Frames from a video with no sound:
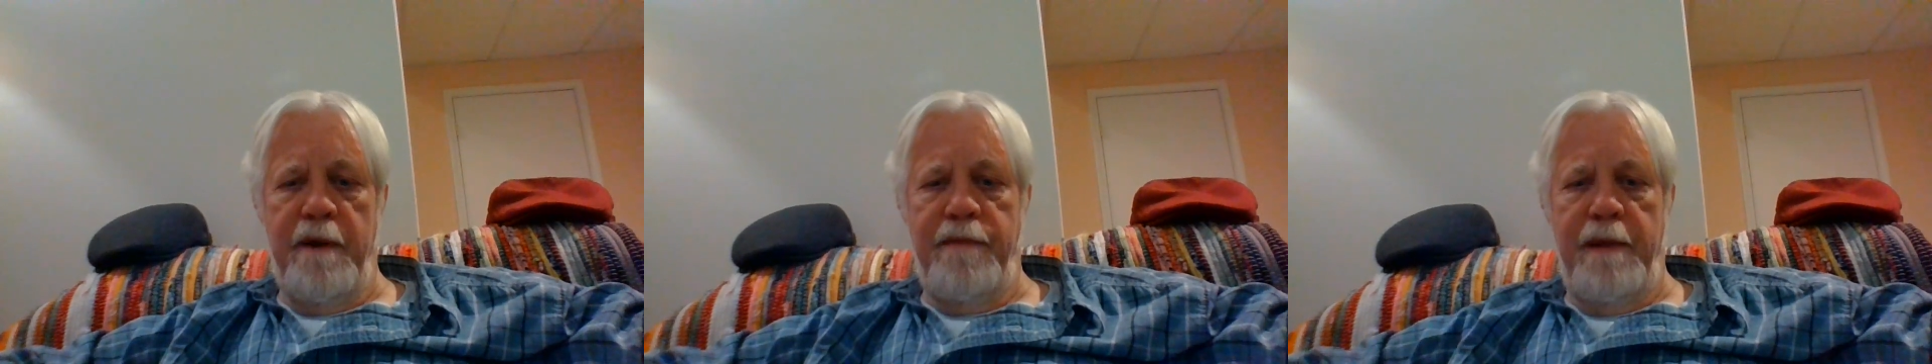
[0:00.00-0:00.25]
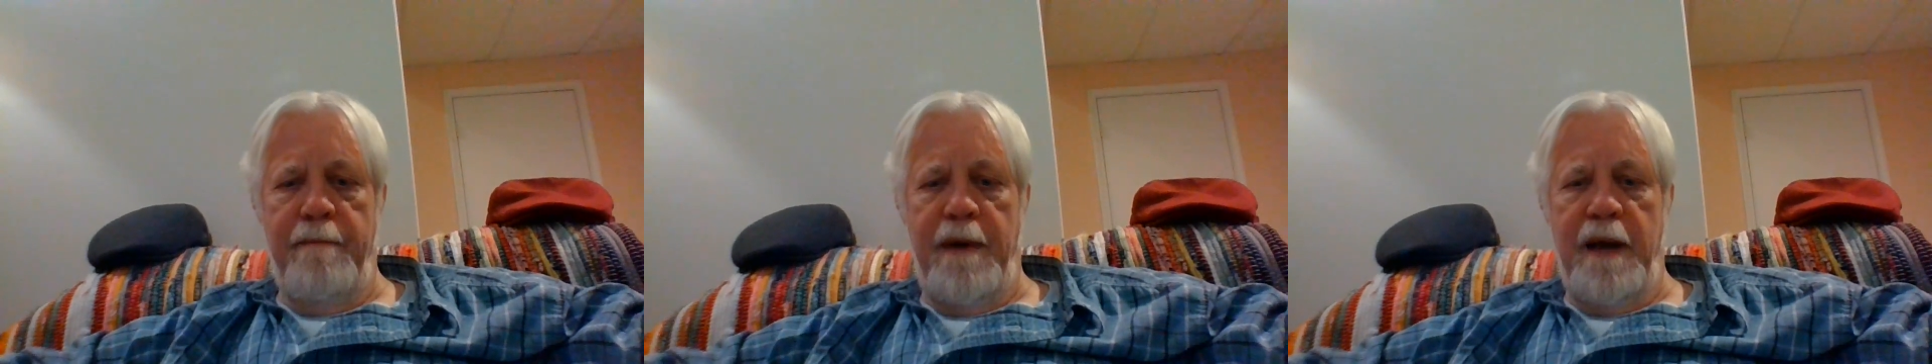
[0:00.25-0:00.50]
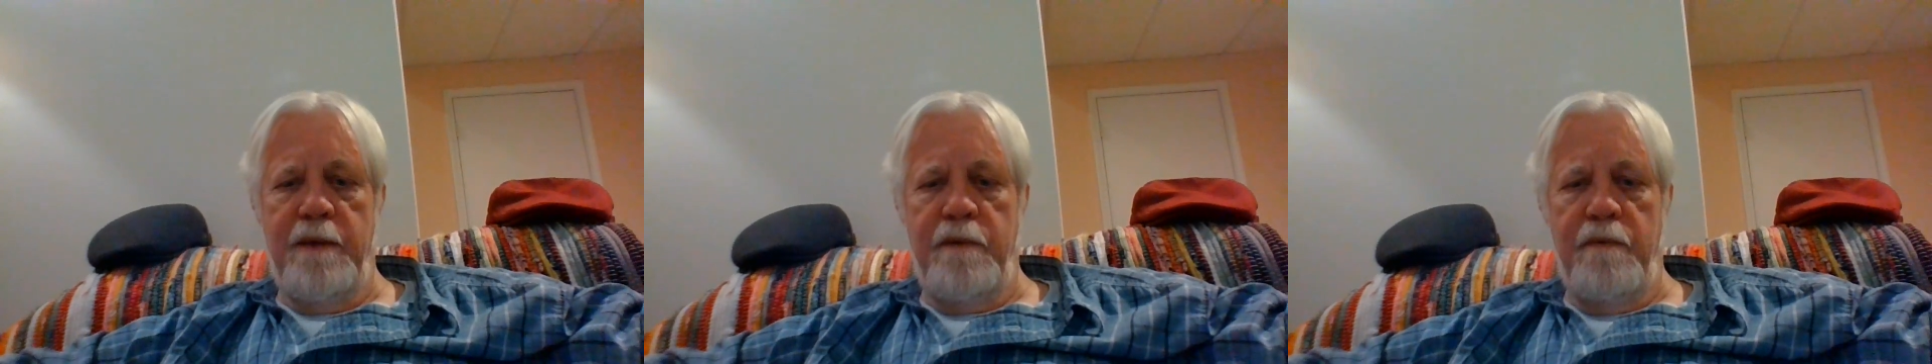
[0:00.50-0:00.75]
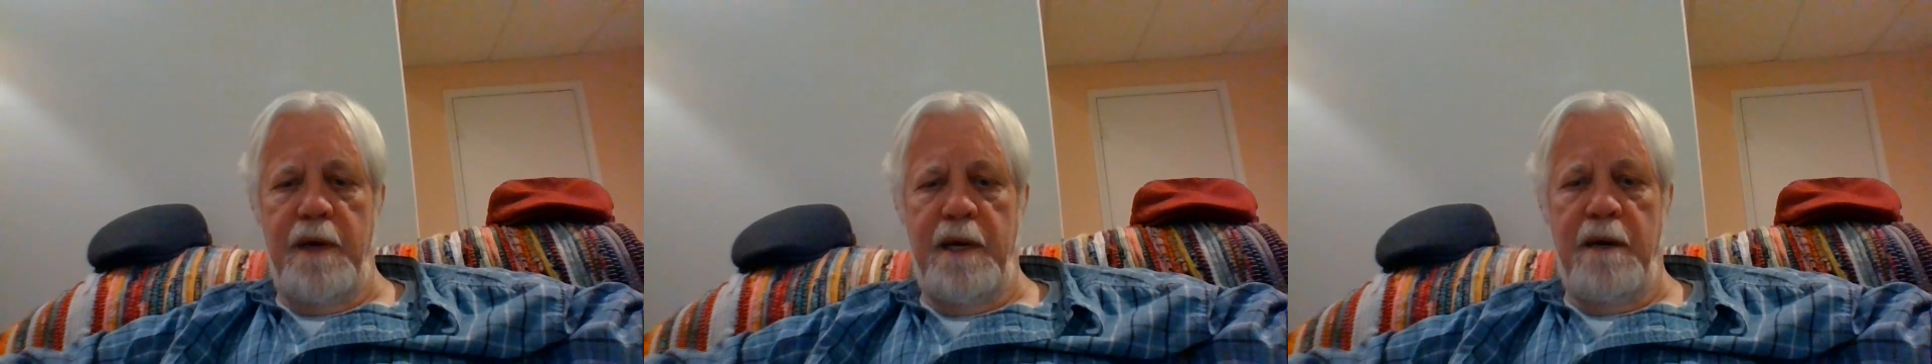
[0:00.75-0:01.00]
If they buy
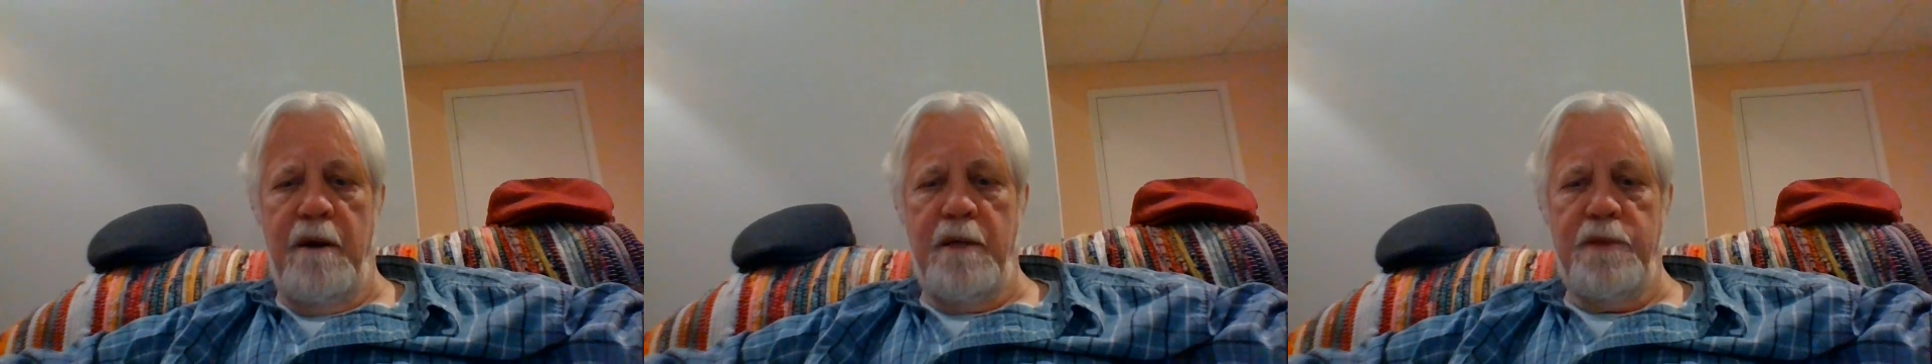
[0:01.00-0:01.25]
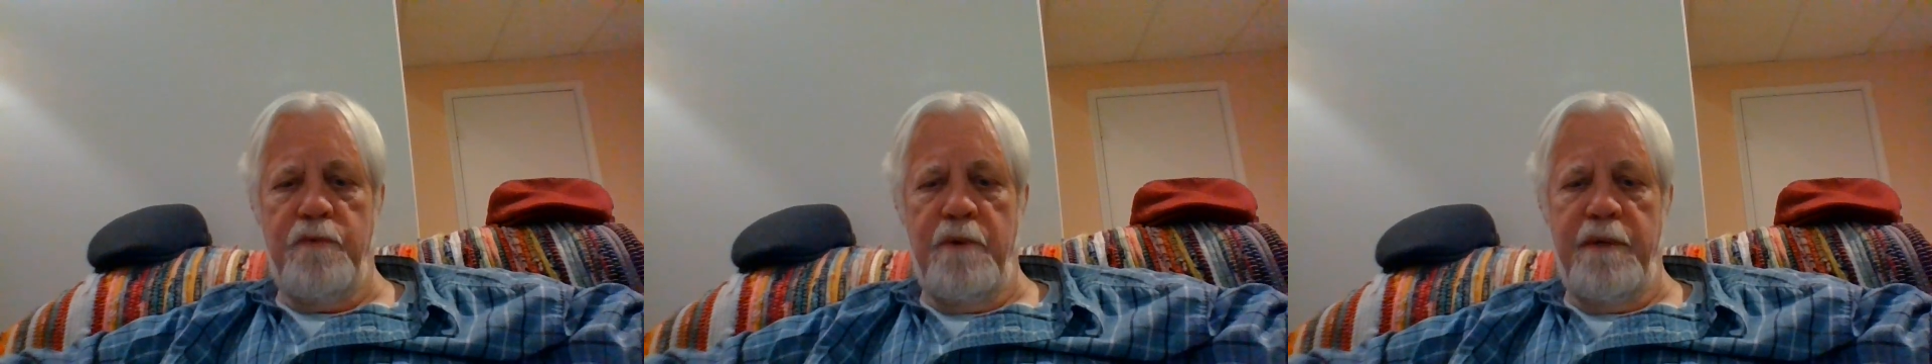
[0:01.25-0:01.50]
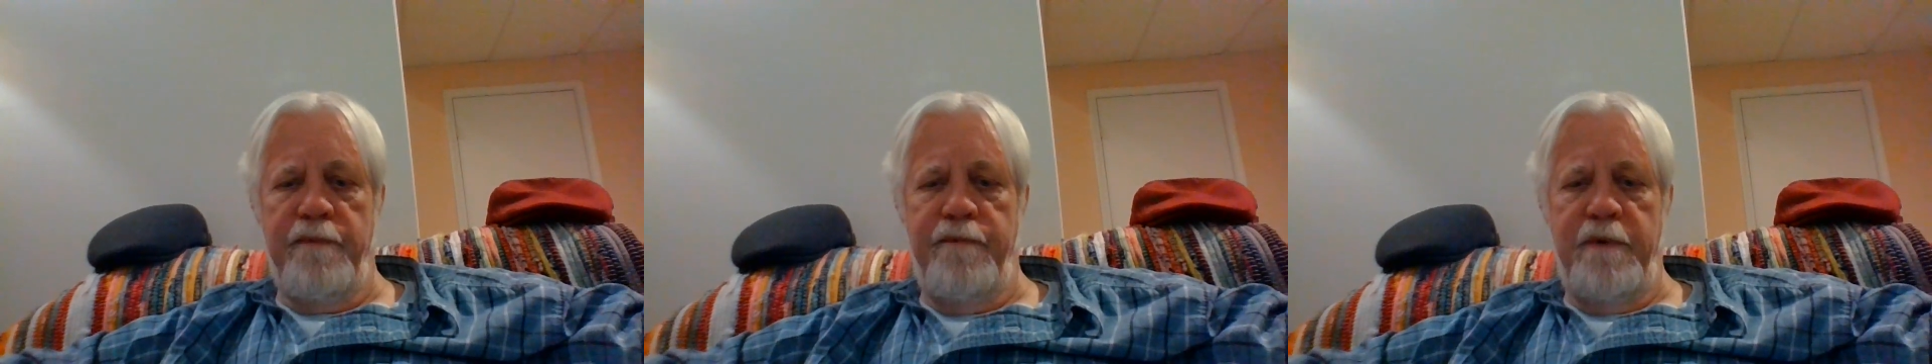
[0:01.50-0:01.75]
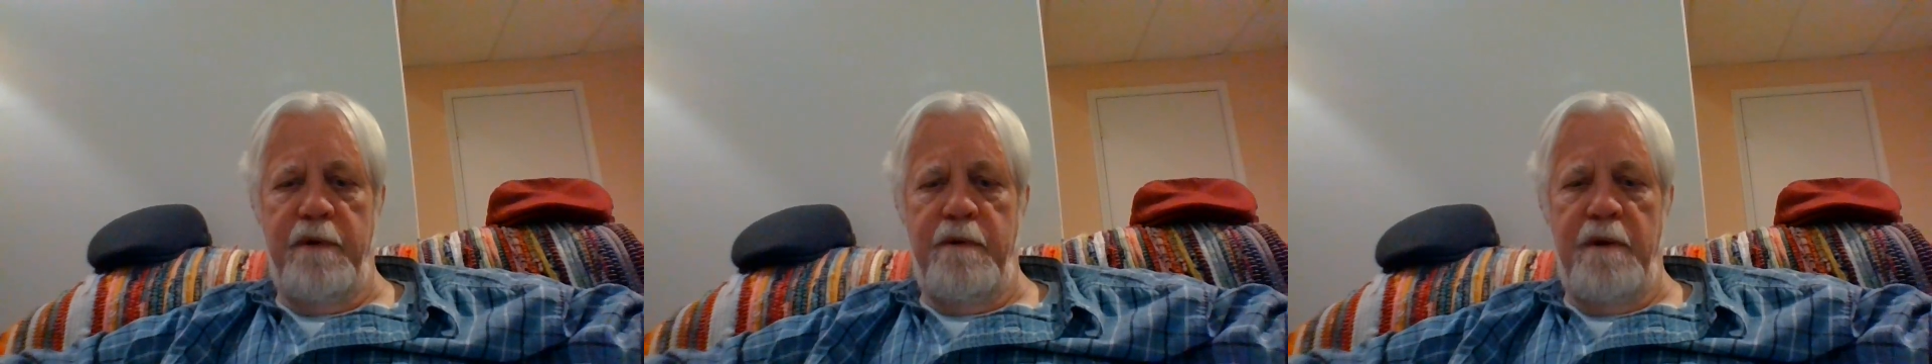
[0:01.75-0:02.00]
$20 worth of
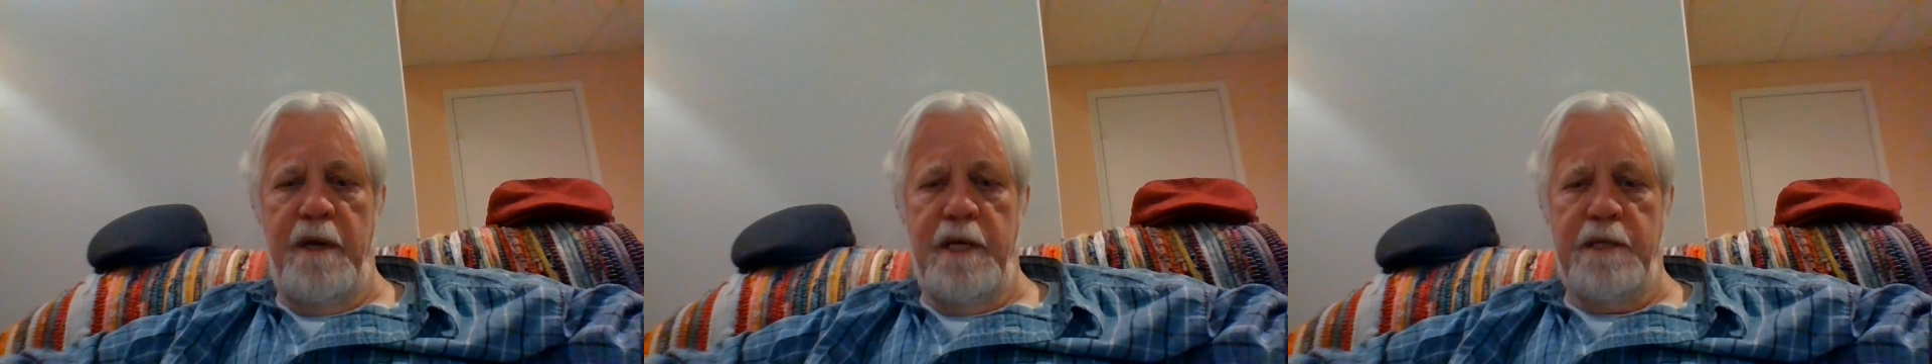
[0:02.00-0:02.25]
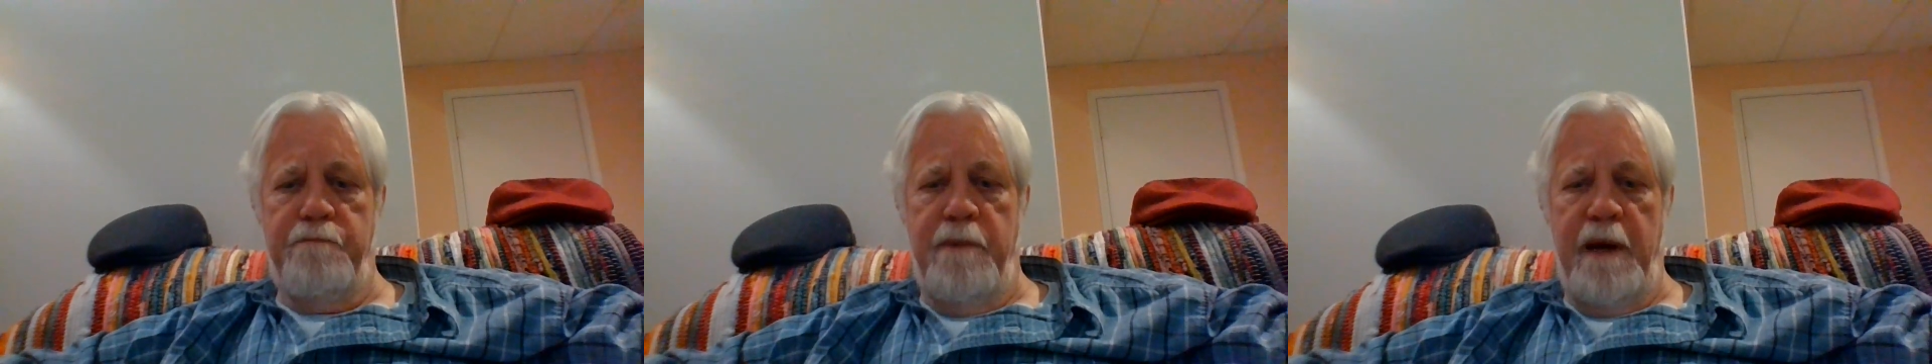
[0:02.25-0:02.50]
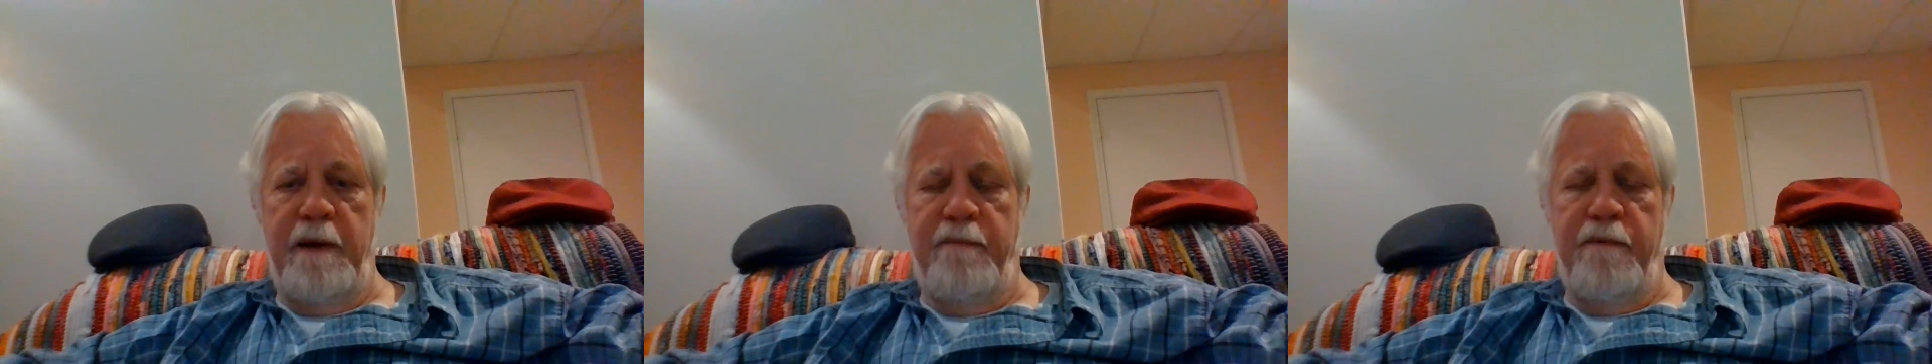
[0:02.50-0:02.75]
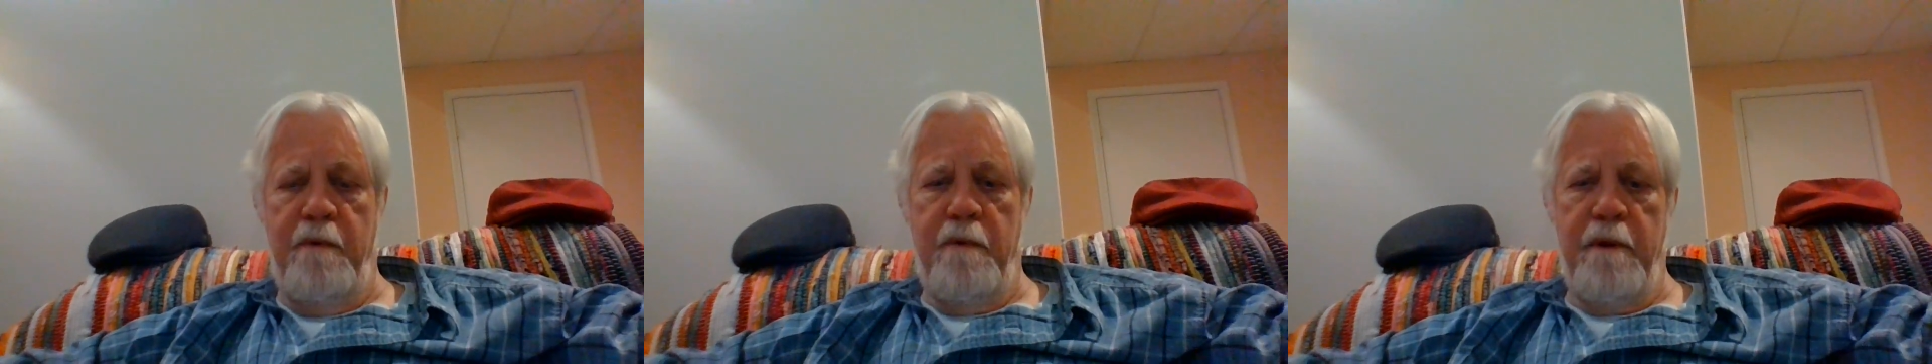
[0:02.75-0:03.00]
food, it's paid
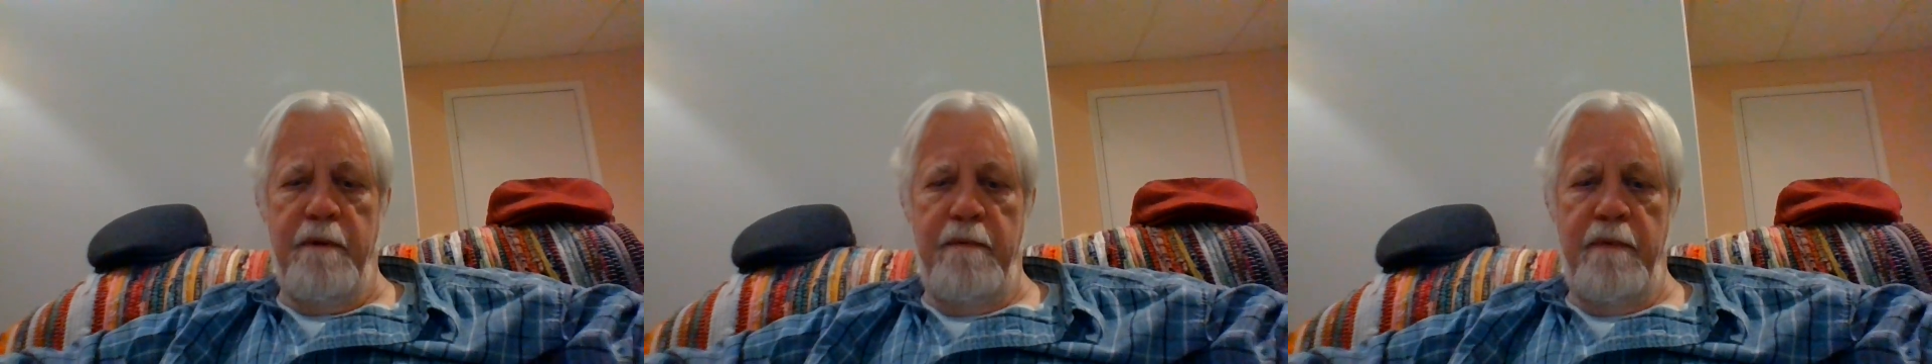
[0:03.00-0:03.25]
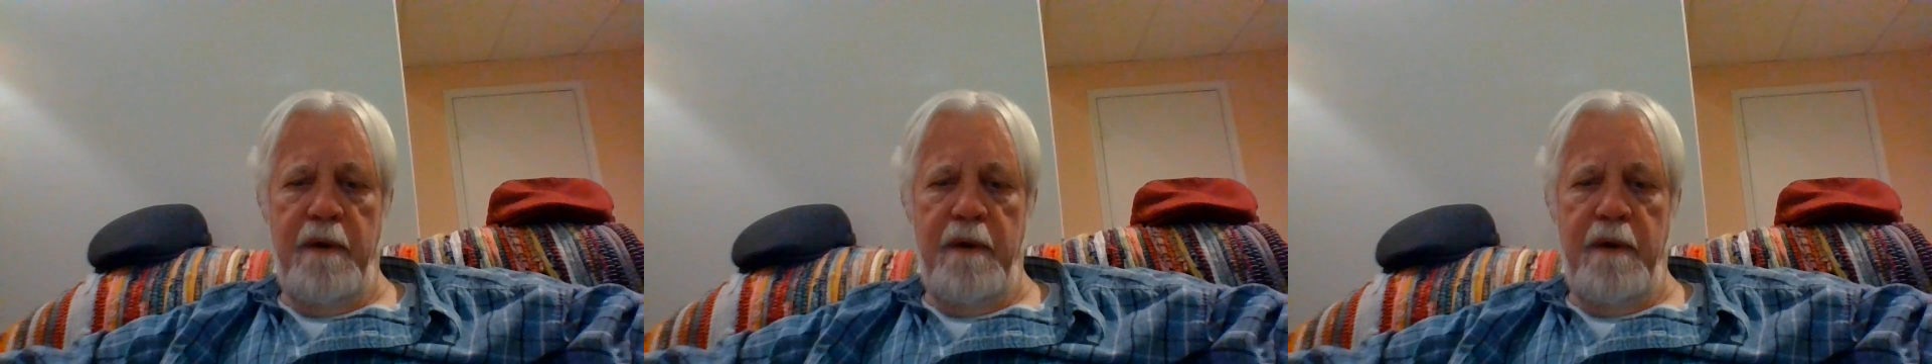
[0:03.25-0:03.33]
for.